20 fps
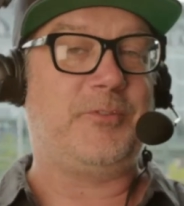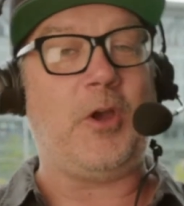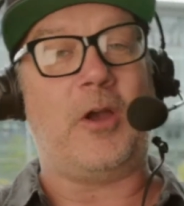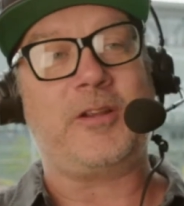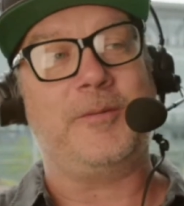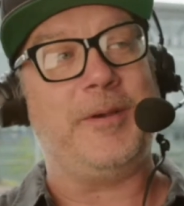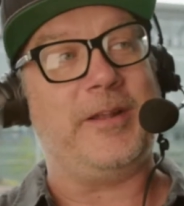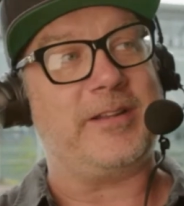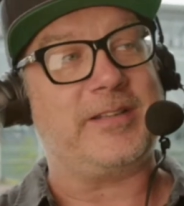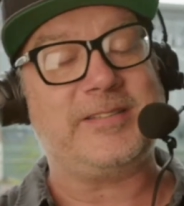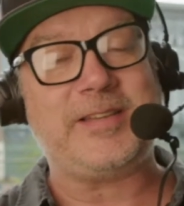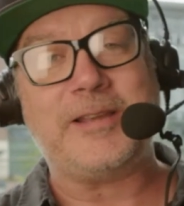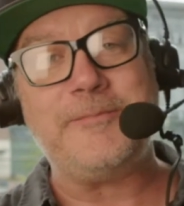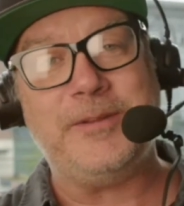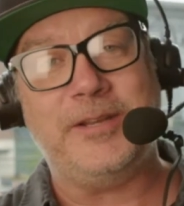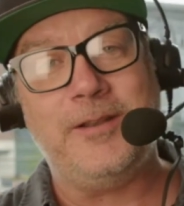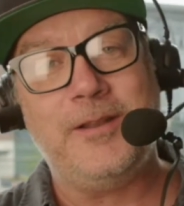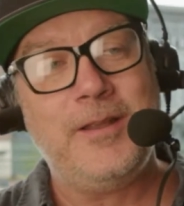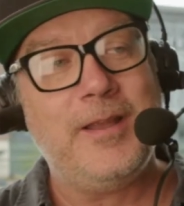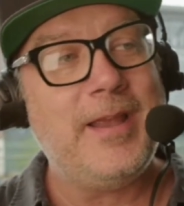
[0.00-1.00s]
Talking about
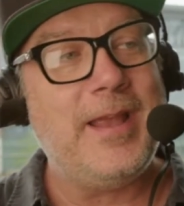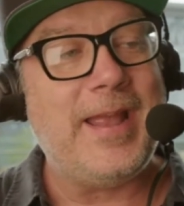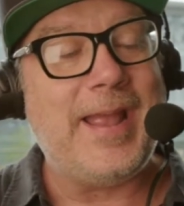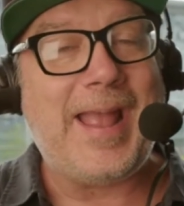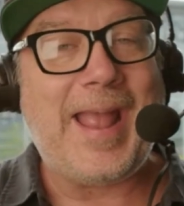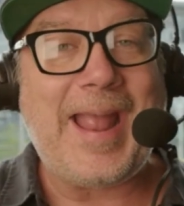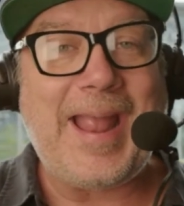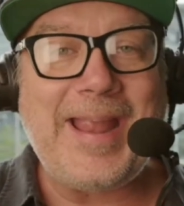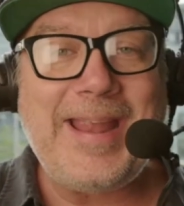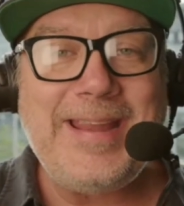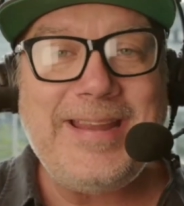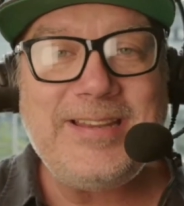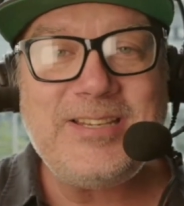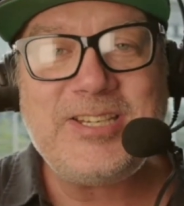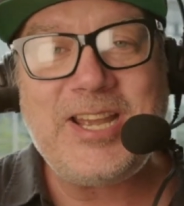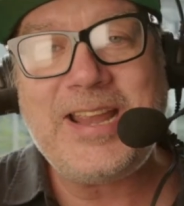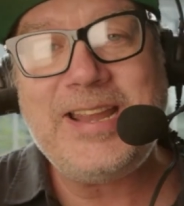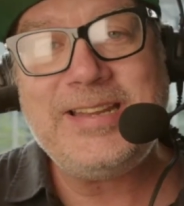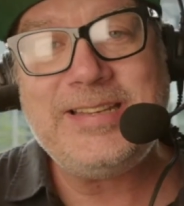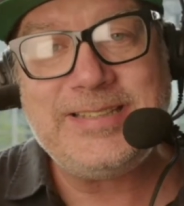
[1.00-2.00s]
excitement,
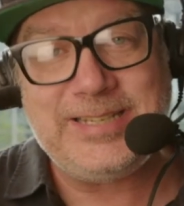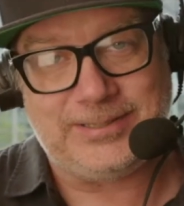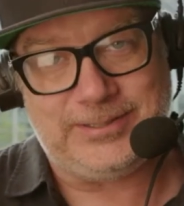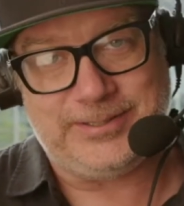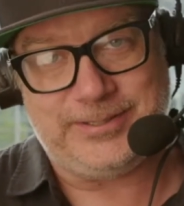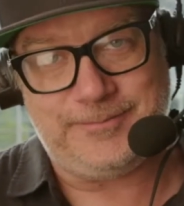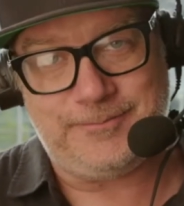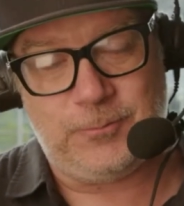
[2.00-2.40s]
A.J. Dillon.